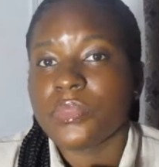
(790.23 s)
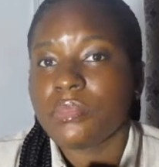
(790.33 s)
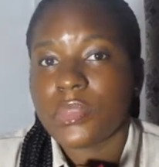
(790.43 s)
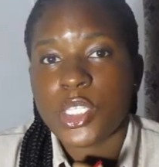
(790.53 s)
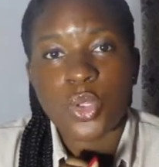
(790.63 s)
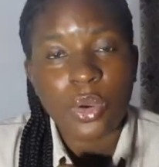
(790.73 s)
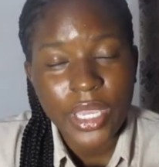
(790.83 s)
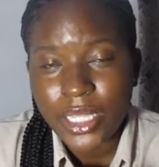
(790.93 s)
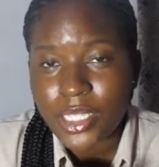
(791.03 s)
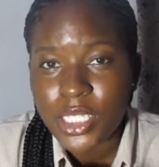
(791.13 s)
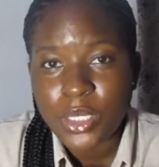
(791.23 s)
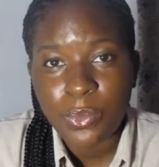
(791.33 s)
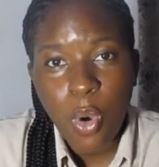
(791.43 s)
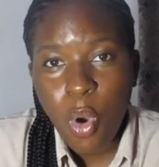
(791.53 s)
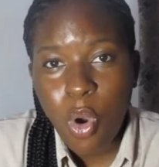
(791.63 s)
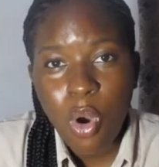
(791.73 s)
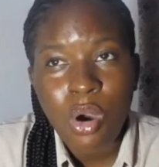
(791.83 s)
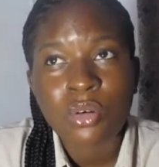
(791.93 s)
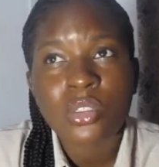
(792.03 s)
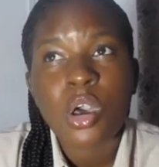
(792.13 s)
sockets spoiled,